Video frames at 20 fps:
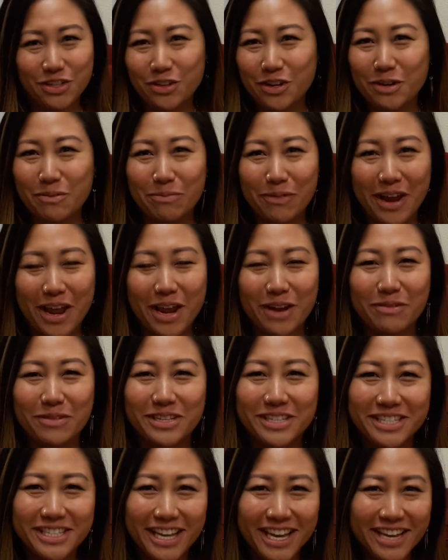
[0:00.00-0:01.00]
chewing bread
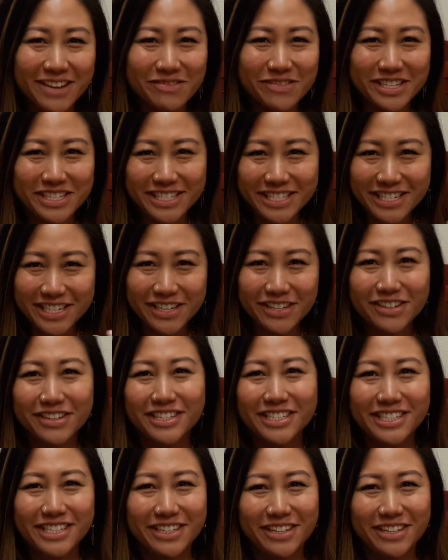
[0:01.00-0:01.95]
with tears.